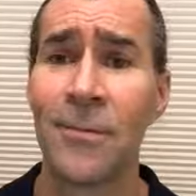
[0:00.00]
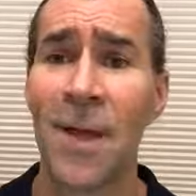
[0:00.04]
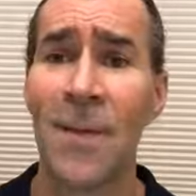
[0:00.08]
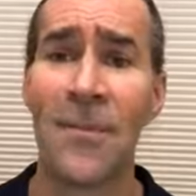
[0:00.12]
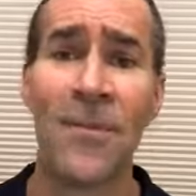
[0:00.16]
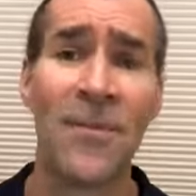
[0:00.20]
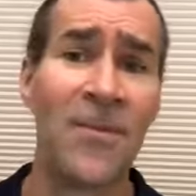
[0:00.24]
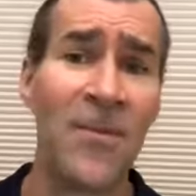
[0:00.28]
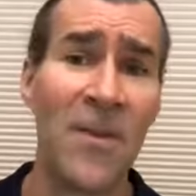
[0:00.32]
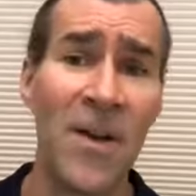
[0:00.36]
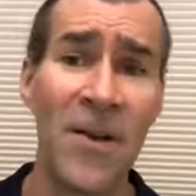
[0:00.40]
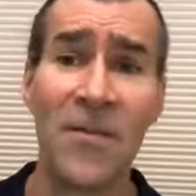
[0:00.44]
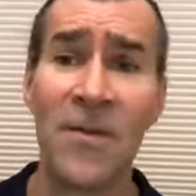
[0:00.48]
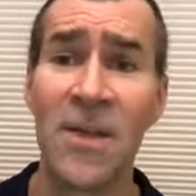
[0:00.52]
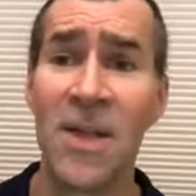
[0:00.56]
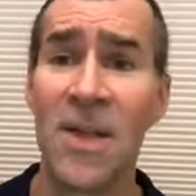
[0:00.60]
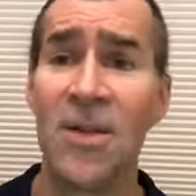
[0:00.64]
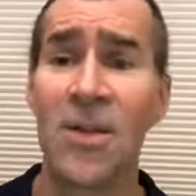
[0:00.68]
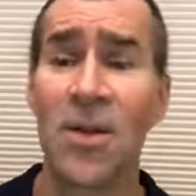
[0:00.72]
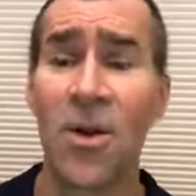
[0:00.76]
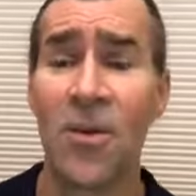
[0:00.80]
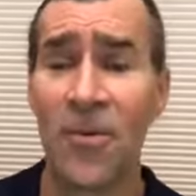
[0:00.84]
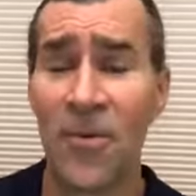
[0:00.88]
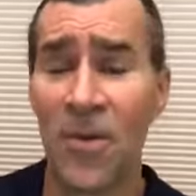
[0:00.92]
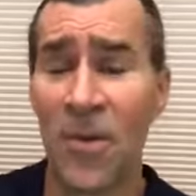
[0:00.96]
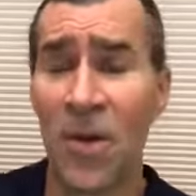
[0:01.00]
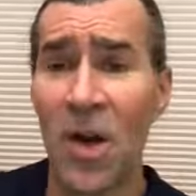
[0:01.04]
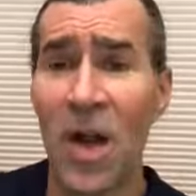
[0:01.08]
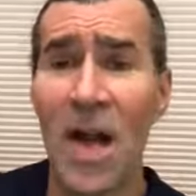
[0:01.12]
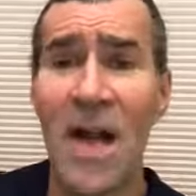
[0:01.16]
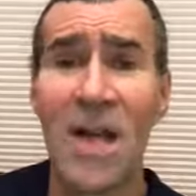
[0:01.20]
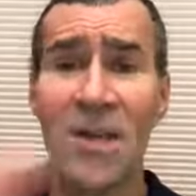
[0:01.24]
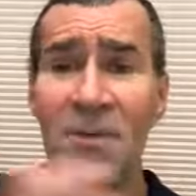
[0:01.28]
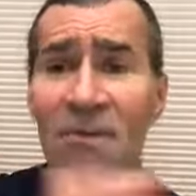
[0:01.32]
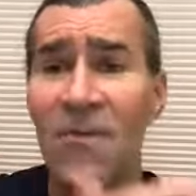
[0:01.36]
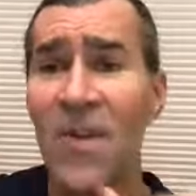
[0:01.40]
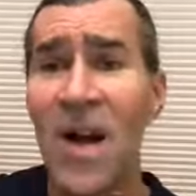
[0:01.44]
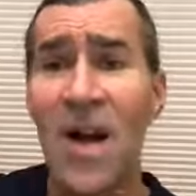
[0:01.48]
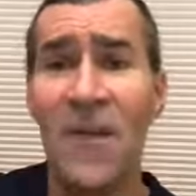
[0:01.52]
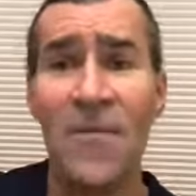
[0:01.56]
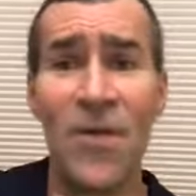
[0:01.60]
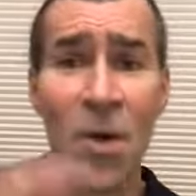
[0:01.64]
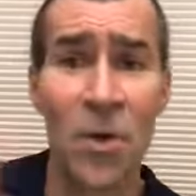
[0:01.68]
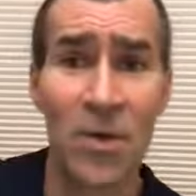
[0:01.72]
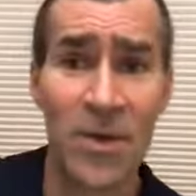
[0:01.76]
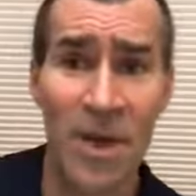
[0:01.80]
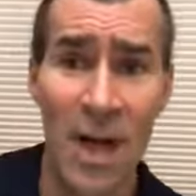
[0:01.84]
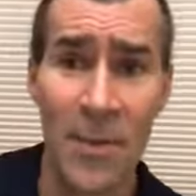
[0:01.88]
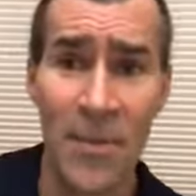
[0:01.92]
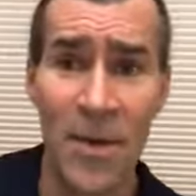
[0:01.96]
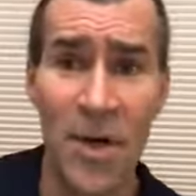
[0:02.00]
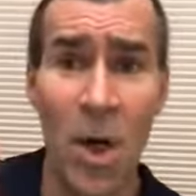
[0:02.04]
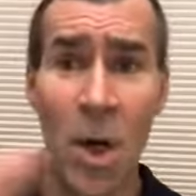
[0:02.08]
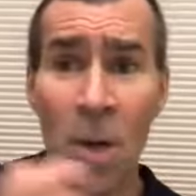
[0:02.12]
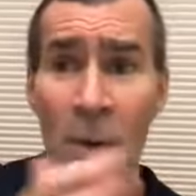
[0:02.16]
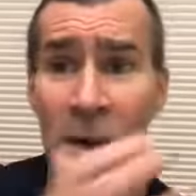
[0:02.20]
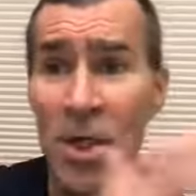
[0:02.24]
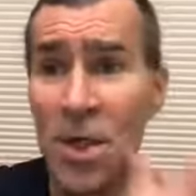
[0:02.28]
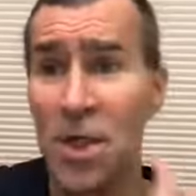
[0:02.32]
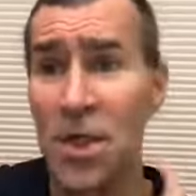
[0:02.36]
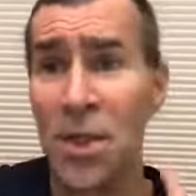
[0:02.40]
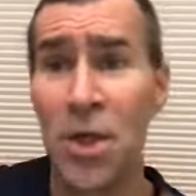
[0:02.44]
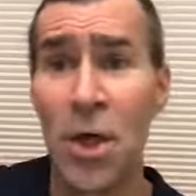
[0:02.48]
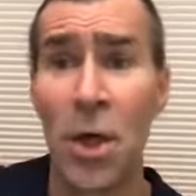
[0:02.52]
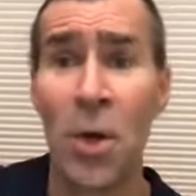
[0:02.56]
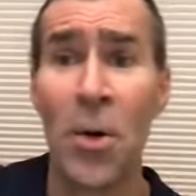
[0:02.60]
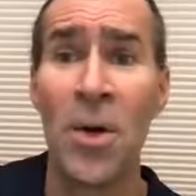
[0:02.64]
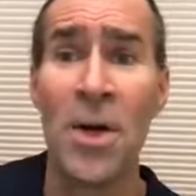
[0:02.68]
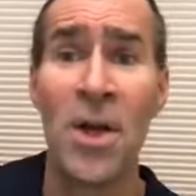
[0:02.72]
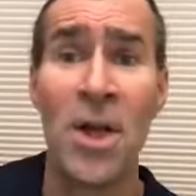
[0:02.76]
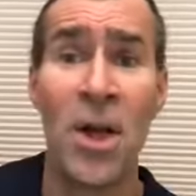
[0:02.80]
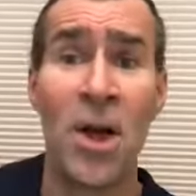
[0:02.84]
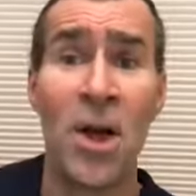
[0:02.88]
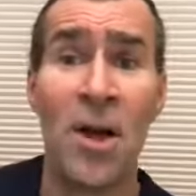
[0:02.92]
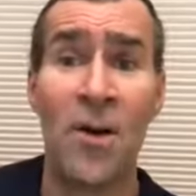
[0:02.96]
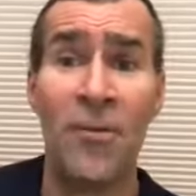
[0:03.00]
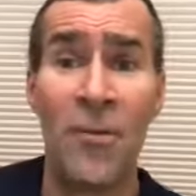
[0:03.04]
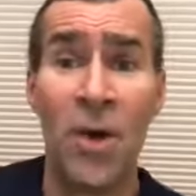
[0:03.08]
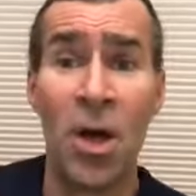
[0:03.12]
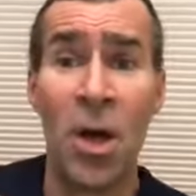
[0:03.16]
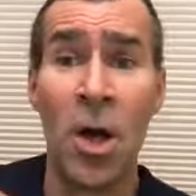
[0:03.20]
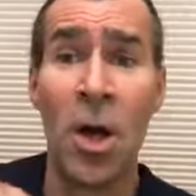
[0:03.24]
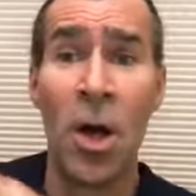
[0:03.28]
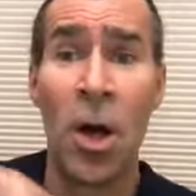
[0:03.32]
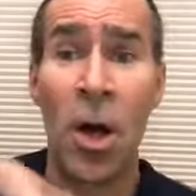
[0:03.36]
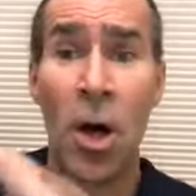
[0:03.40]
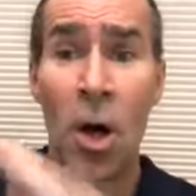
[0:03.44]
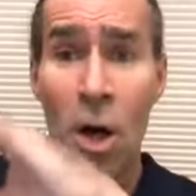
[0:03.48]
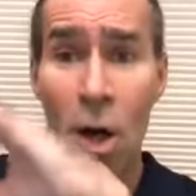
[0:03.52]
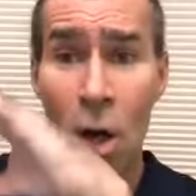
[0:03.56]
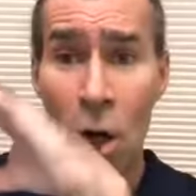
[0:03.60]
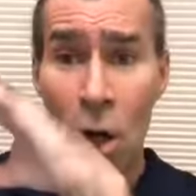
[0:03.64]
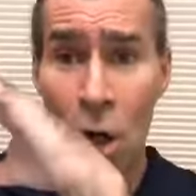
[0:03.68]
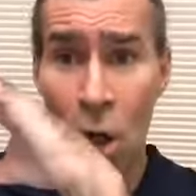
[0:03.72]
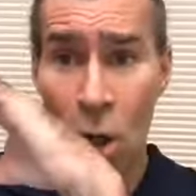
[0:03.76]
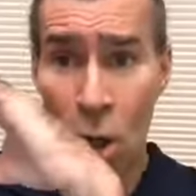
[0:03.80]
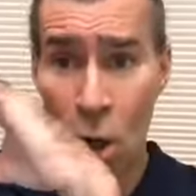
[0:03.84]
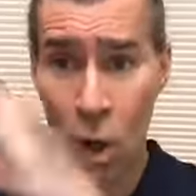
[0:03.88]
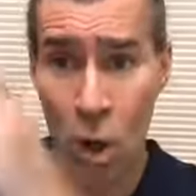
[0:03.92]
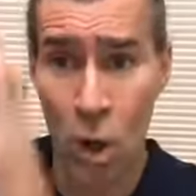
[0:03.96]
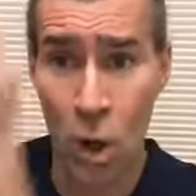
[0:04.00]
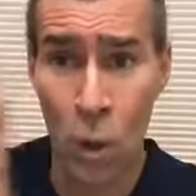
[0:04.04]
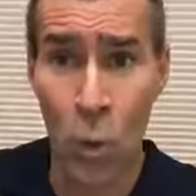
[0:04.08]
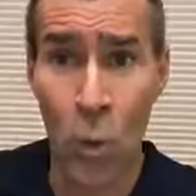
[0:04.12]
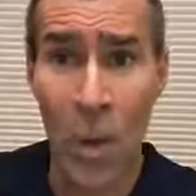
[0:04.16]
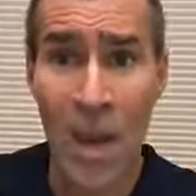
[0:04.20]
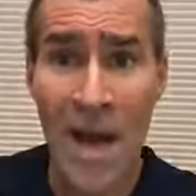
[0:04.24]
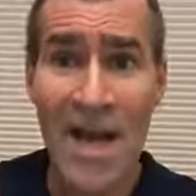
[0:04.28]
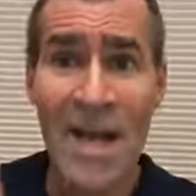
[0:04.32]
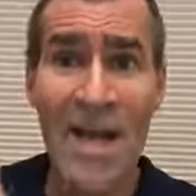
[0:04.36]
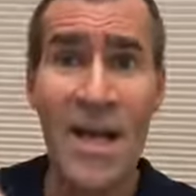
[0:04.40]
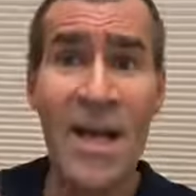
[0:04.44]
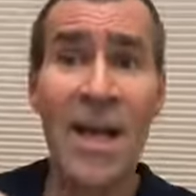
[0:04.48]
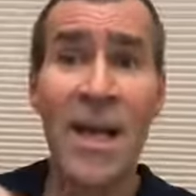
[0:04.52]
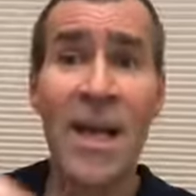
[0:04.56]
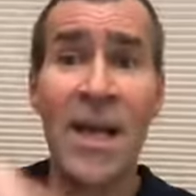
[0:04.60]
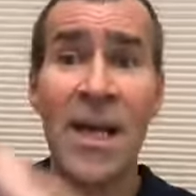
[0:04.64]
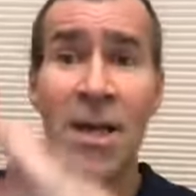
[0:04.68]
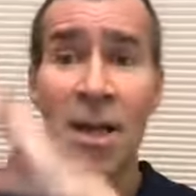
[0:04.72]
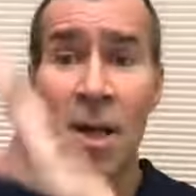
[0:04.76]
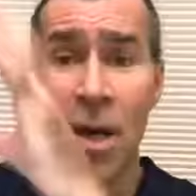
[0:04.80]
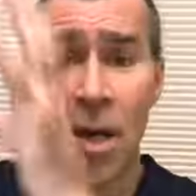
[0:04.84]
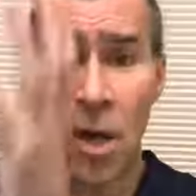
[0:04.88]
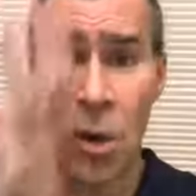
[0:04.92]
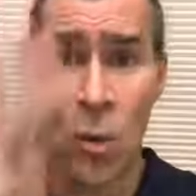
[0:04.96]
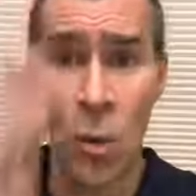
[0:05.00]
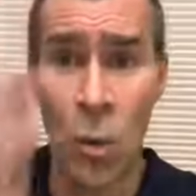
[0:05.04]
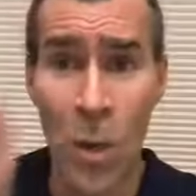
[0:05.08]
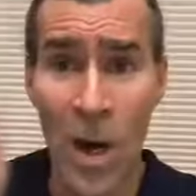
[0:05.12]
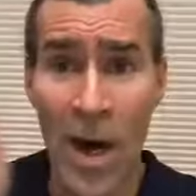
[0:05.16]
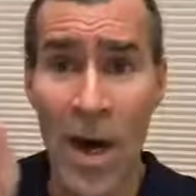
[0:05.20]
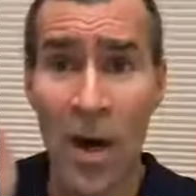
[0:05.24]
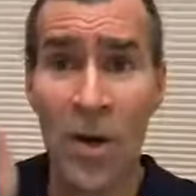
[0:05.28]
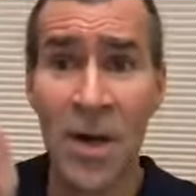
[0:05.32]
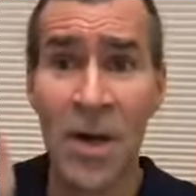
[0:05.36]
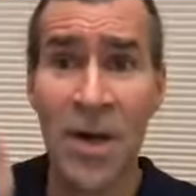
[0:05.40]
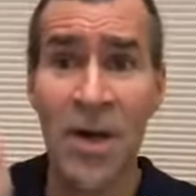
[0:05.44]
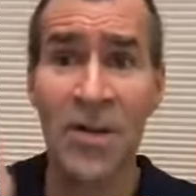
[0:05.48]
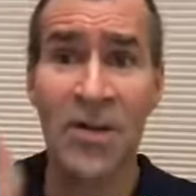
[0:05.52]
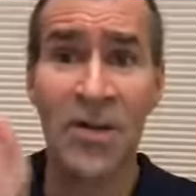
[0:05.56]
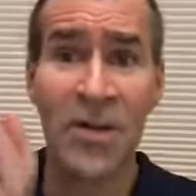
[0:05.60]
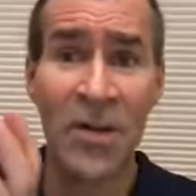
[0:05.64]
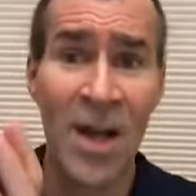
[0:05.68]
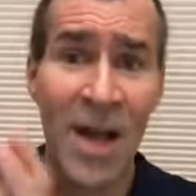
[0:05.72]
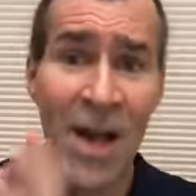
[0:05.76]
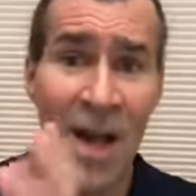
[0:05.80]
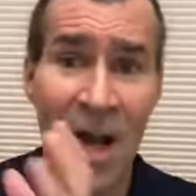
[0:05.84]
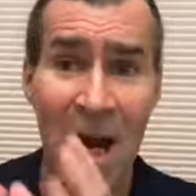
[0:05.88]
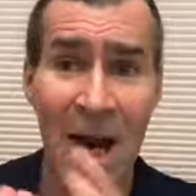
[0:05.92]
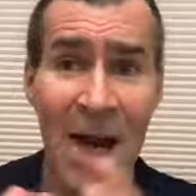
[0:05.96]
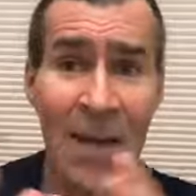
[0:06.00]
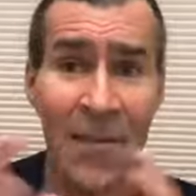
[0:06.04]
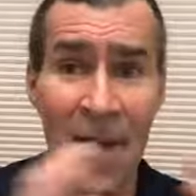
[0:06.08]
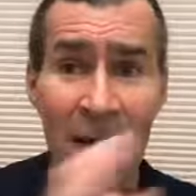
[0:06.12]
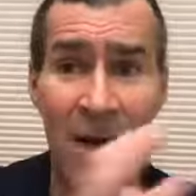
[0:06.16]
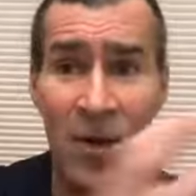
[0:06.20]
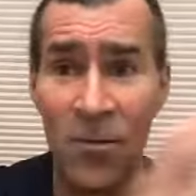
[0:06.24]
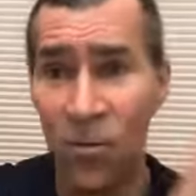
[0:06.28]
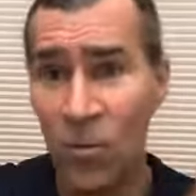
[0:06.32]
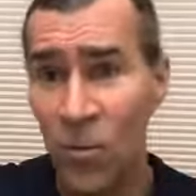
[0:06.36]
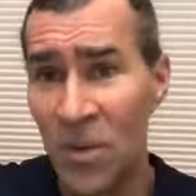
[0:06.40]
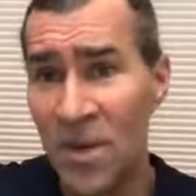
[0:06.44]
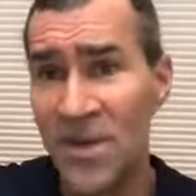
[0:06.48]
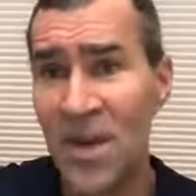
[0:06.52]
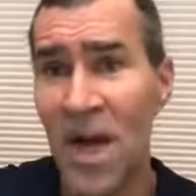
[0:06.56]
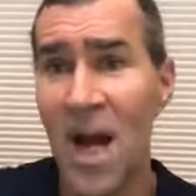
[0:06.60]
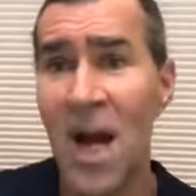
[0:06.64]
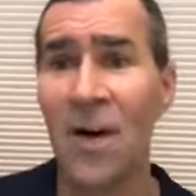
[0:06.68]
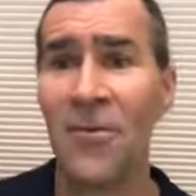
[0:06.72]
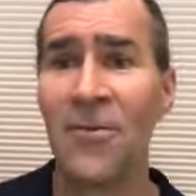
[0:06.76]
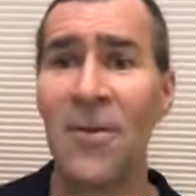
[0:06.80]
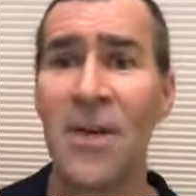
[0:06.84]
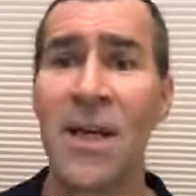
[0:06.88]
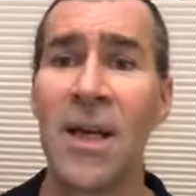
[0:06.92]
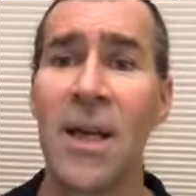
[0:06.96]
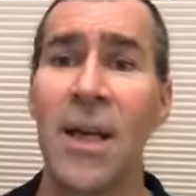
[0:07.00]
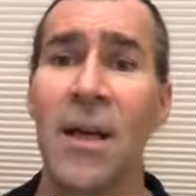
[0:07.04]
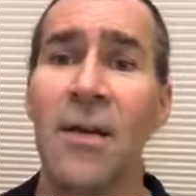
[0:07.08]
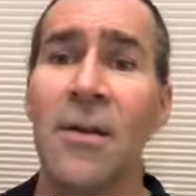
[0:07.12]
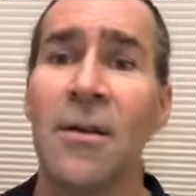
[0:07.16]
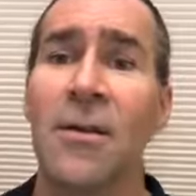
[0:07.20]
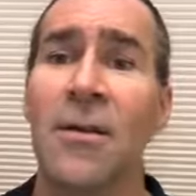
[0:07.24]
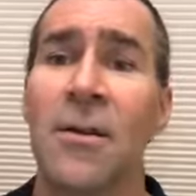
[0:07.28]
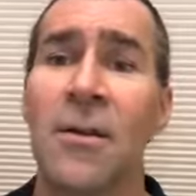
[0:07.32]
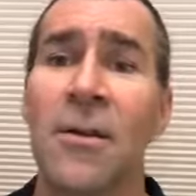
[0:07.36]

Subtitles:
I'm 50, so for the last 5 years, I've been on this journey of awakening, awareness, and then resolving it.